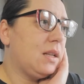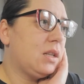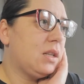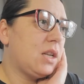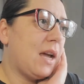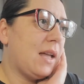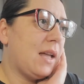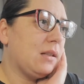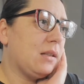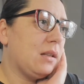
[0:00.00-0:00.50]

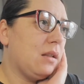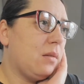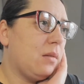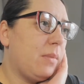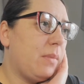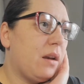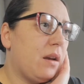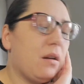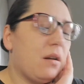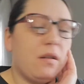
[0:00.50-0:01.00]
chats a little
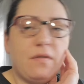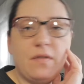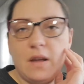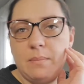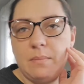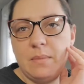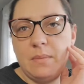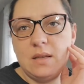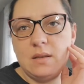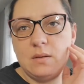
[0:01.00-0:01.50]
better if I
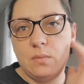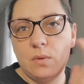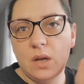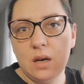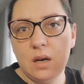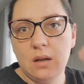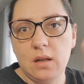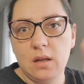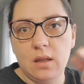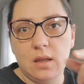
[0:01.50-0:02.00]
miss
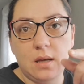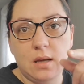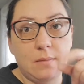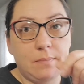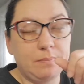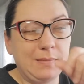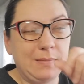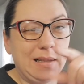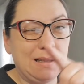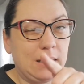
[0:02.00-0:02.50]
one on the,
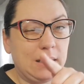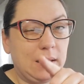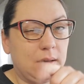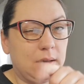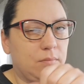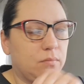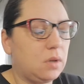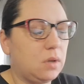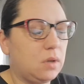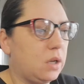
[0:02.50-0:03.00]

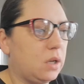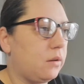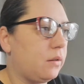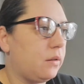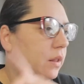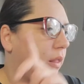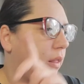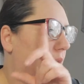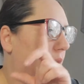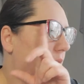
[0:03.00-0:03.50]
you know,
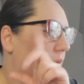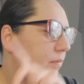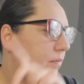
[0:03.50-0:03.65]
the thing.